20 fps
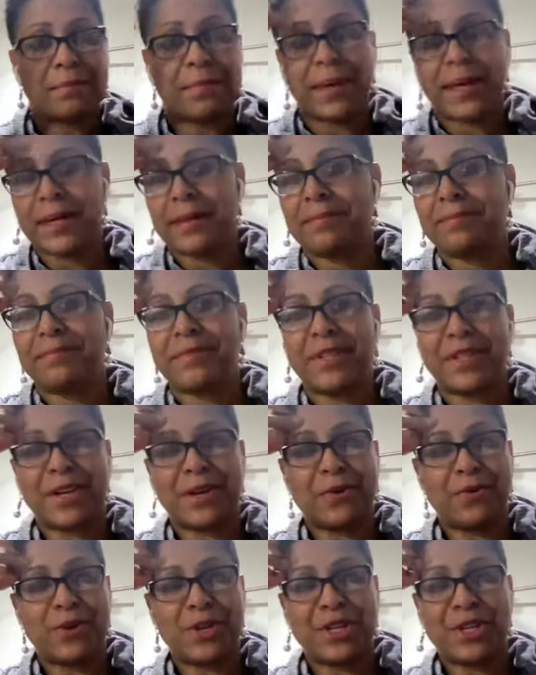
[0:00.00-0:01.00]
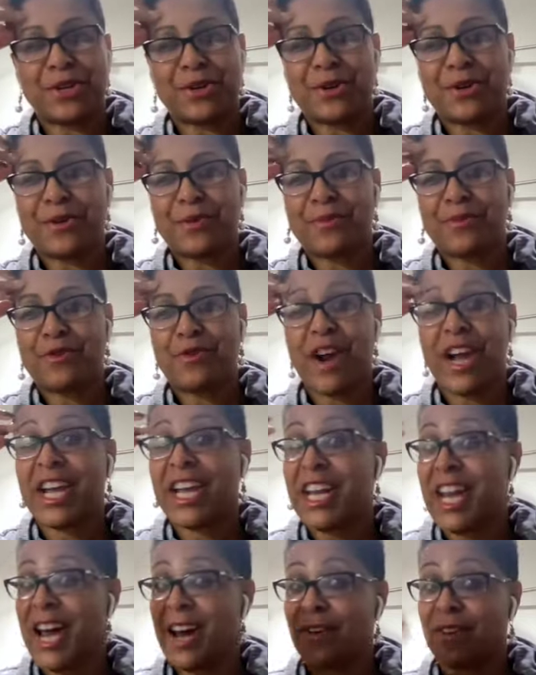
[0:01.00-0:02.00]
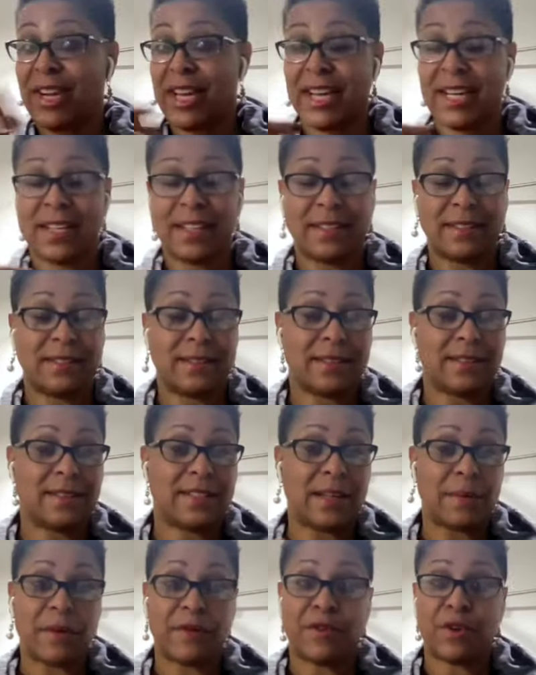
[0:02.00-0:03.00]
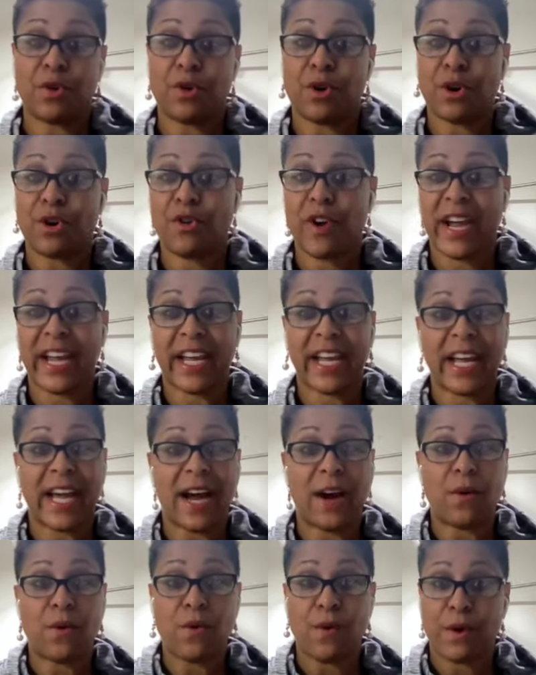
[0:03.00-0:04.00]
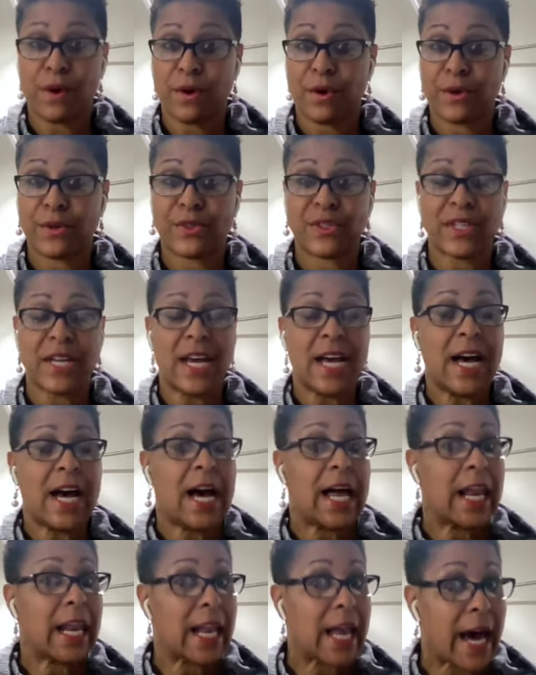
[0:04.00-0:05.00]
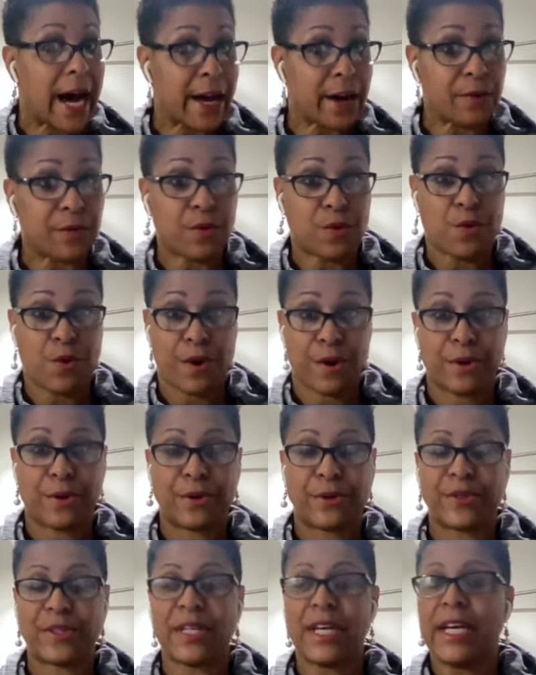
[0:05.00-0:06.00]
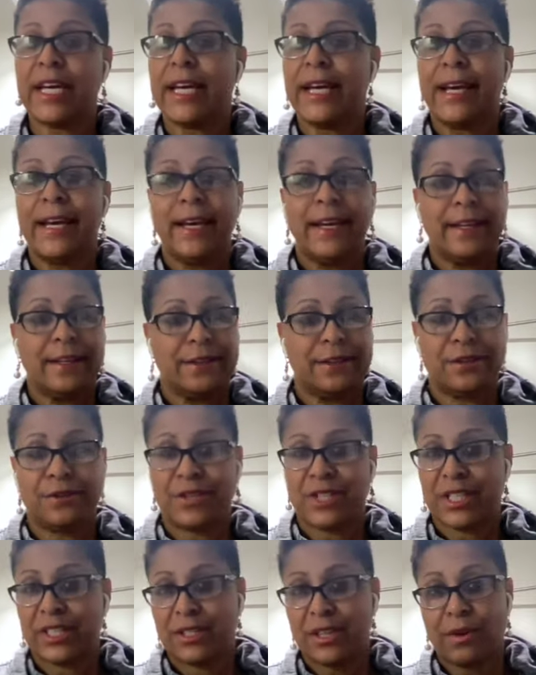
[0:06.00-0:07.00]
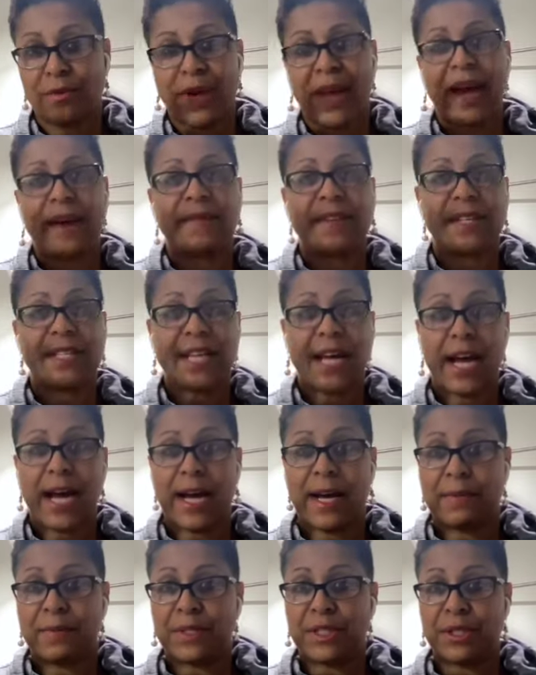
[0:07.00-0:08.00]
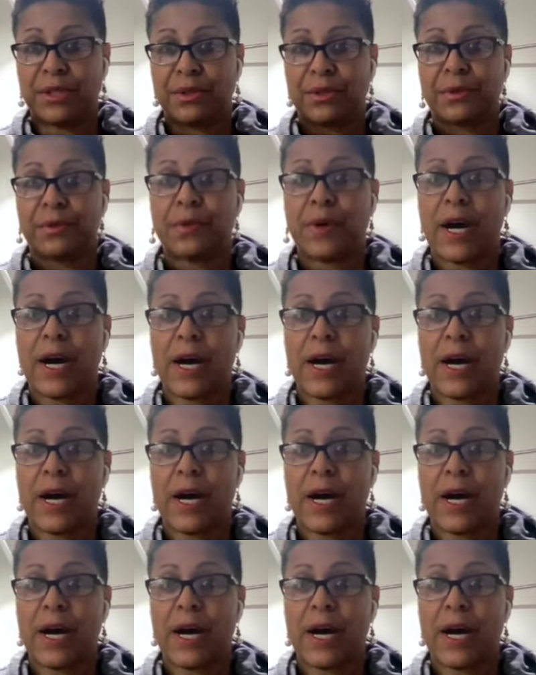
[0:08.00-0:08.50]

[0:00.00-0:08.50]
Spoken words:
But, you know, when you're cranking out, some of you are cranking out orders, a lot of orders, you just don't have the time to,